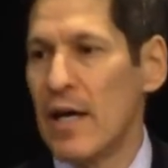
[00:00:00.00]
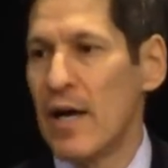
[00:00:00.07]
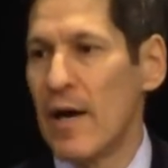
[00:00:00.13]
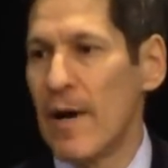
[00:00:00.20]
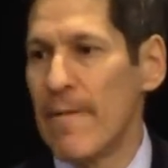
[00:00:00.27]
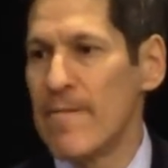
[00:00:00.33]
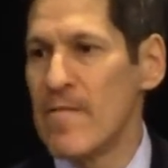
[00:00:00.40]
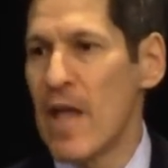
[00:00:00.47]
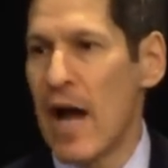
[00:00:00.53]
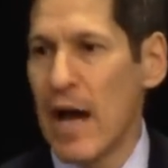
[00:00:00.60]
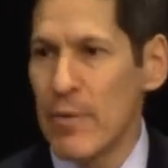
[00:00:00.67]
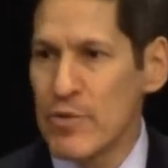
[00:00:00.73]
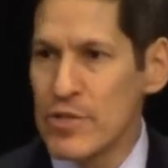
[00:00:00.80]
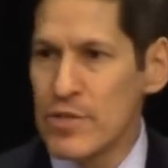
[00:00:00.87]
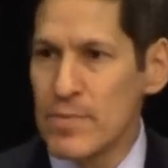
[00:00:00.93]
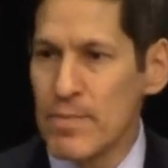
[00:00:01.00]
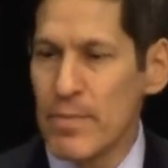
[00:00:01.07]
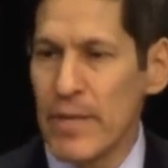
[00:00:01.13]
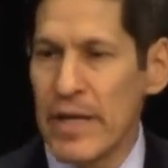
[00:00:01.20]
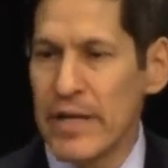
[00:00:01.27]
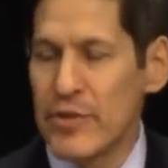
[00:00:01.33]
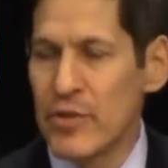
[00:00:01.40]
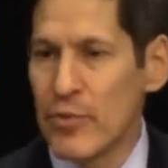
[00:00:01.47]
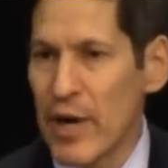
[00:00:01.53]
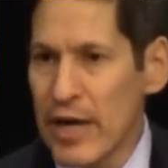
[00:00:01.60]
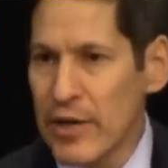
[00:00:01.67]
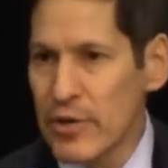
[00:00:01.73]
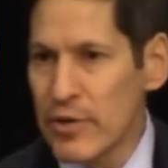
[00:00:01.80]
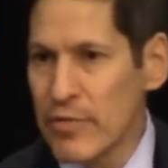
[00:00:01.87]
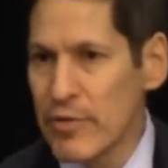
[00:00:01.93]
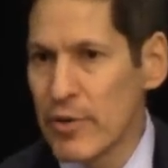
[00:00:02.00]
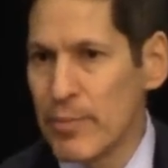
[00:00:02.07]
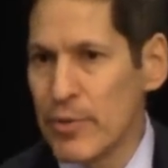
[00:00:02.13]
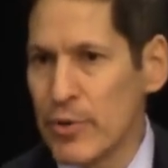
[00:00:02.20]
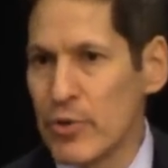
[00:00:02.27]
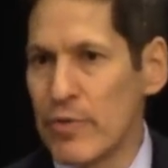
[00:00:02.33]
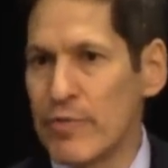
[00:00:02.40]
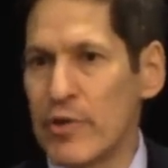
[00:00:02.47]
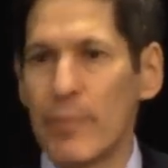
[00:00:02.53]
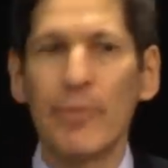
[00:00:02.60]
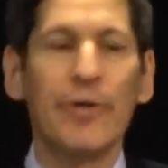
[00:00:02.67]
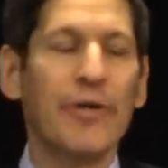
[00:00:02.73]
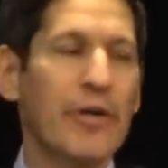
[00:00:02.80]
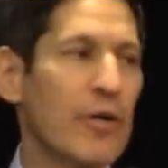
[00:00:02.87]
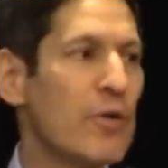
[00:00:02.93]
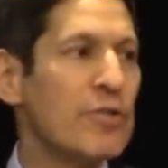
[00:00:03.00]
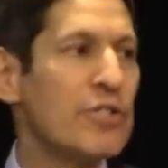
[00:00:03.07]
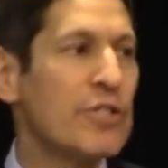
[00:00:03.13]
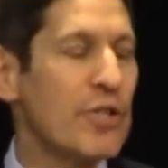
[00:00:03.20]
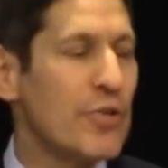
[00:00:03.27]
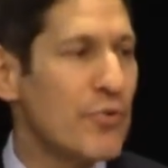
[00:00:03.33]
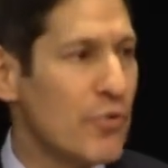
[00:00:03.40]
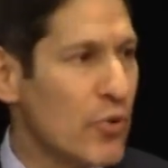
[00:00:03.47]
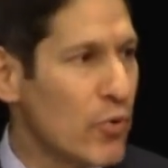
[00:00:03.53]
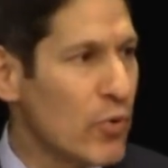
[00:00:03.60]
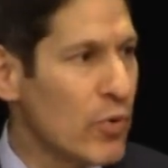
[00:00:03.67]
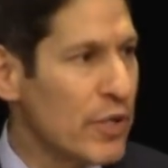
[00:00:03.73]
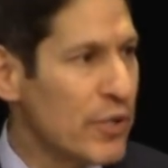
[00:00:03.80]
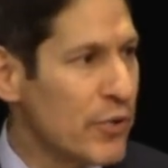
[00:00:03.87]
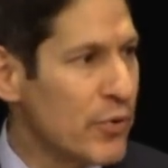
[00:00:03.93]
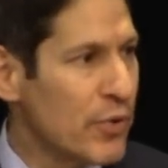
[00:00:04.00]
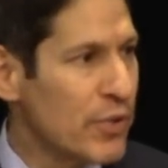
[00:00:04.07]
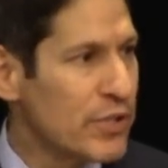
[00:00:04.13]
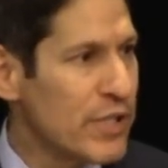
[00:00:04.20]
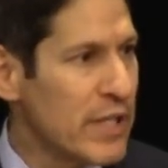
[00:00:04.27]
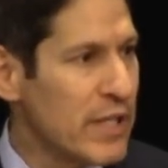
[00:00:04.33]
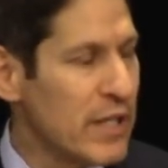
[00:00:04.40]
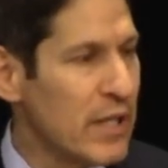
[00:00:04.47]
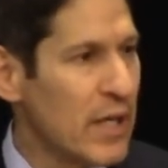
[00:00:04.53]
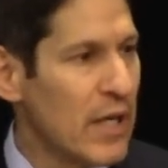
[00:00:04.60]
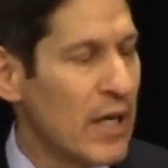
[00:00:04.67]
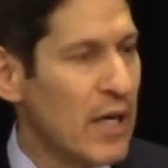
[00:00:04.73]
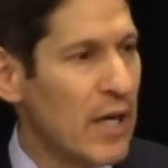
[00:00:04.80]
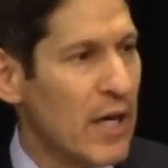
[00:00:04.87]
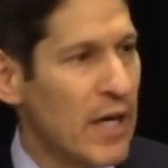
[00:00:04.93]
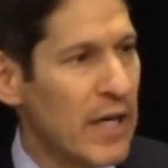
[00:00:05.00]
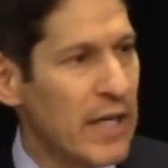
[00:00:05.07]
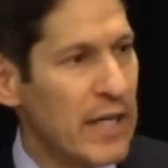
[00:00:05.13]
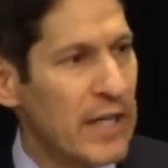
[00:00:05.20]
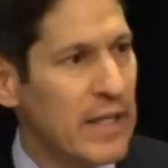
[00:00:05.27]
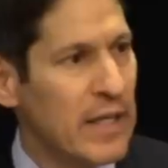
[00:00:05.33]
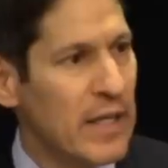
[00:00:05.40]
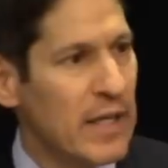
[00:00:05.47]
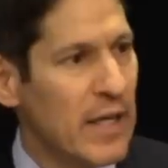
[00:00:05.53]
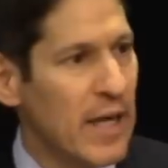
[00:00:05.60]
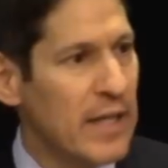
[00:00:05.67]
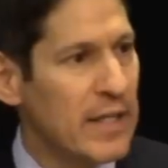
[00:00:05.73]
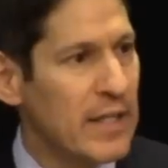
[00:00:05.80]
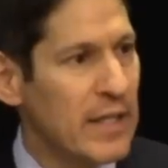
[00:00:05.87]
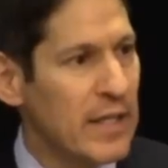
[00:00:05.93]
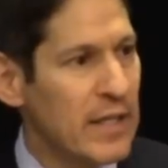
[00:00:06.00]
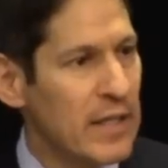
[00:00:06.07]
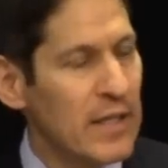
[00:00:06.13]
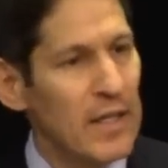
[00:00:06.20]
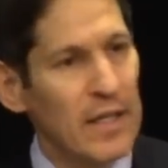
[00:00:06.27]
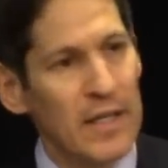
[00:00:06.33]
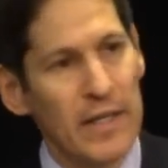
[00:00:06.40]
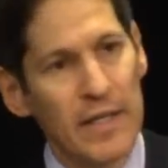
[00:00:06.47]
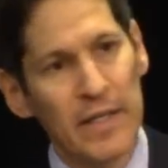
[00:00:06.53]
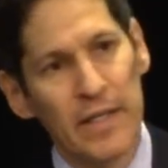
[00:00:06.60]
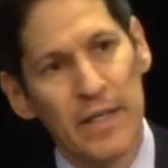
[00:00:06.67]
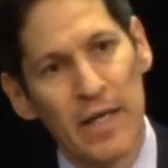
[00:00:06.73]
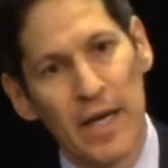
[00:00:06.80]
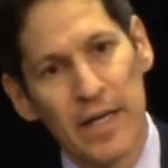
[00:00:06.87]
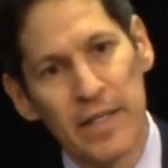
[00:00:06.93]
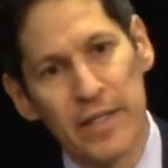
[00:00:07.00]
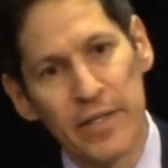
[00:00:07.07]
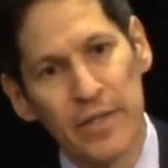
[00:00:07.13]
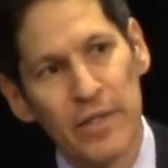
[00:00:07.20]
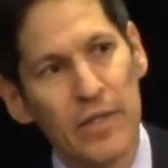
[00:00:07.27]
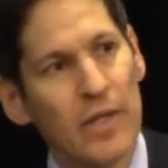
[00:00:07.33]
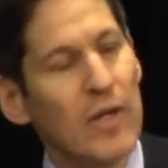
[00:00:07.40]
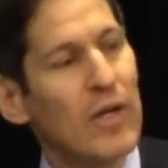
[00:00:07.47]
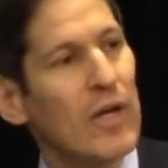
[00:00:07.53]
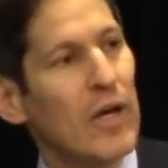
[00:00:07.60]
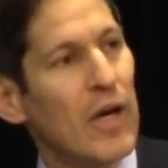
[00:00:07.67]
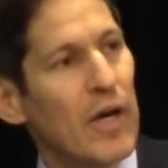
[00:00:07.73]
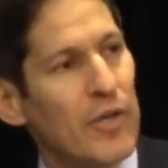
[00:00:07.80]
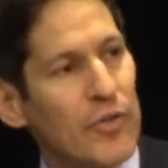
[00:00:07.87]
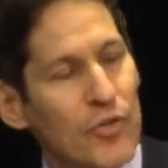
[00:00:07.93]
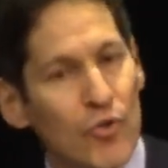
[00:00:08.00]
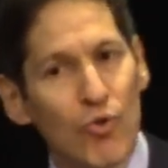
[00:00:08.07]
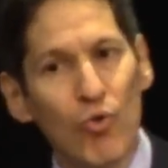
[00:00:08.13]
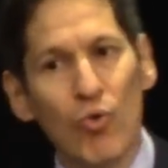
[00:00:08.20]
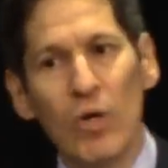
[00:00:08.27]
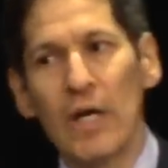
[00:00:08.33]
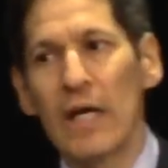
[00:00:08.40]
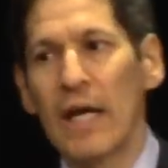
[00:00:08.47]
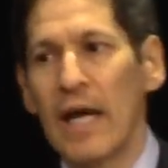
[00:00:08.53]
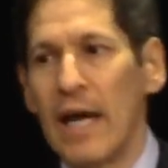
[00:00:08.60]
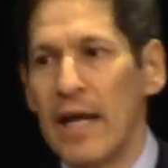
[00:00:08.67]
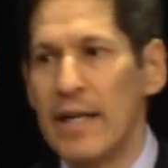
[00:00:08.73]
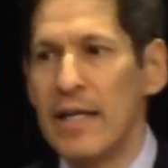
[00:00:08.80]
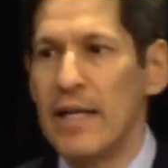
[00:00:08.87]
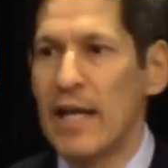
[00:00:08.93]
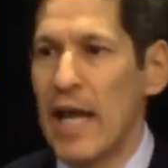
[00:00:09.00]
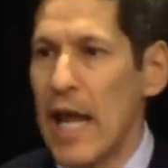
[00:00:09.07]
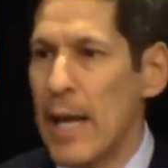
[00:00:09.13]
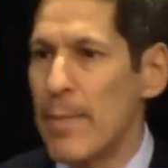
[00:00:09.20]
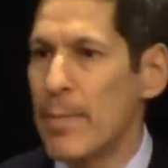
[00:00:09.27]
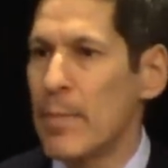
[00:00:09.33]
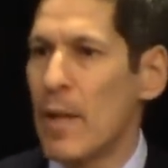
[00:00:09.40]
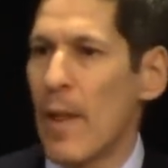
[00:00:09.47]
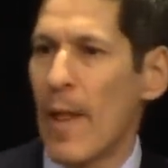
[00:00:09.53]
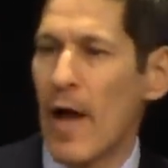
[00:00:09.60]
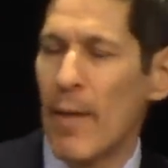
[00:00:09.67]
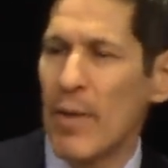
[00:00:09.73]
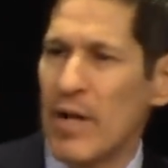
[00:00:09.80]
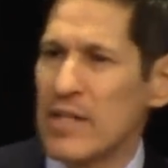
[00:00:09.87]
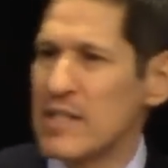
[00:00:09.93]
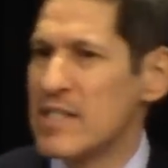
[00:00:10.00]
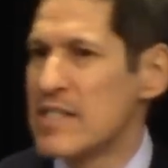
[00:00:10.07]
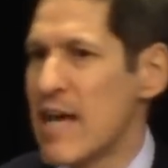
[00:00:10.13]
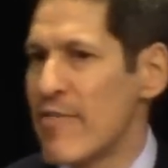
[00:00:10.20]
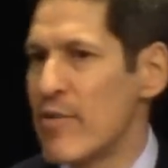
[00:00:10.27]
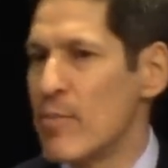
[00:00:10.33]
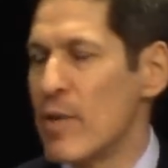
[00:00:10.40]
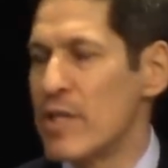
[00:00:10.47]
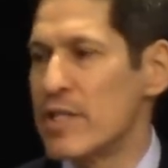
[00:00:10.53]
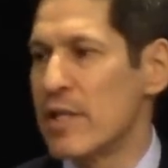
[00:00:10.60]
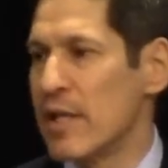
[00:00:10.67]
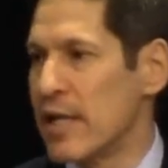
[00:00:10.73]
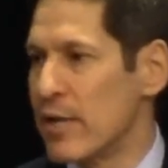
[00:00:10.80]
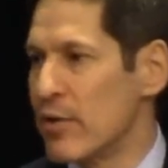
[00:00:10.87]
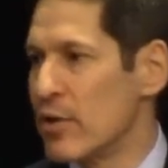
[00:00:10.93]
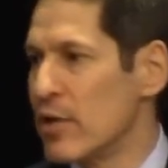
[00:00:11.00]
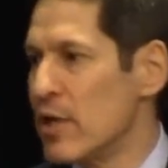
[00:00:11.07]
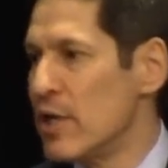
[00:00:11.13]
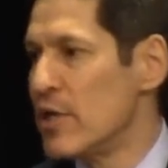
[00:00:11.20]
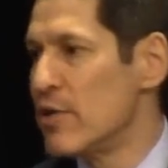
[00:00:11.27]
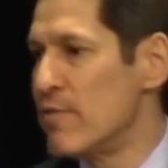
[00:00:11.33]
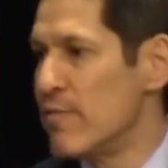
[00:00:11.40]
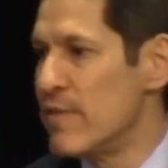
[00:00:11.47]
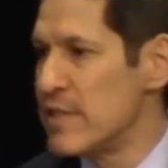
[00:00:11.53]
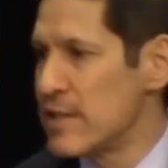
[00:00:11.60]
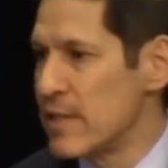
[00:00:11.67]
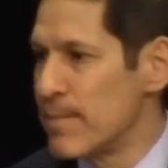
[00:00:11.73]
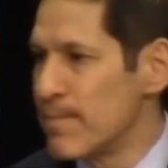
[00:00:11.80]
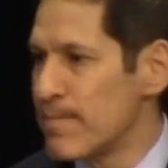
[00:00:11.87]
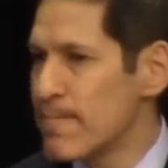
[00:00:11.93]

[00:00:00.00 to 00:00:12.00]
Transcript: Uh, I was made director of the Bureau of Tuberculosis Control in New York City uh, in 1992, and he came about seven months later to visit.